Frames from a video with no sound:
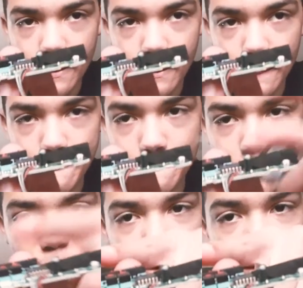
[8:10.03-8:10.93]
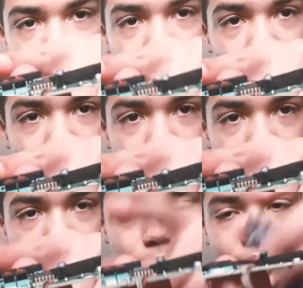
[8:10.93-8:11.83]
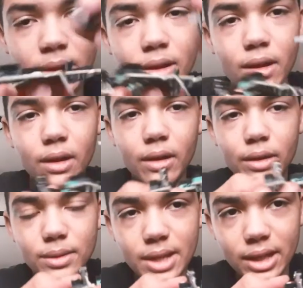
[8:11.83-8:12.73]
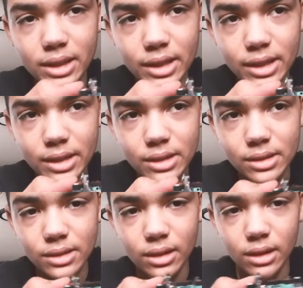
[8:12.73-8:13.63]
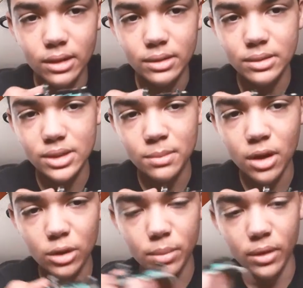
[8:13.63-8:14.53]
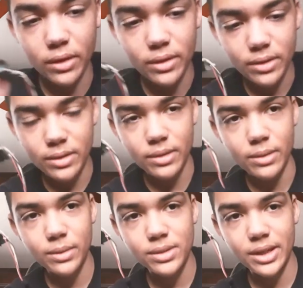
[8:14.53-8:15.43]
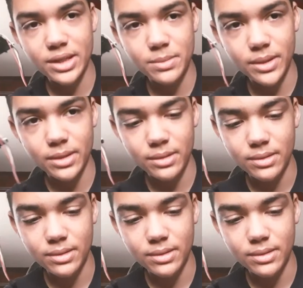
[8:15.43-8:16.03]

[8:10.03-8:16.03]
uh, right right here. Uh, you take the uh, smaller part. this thing can spin.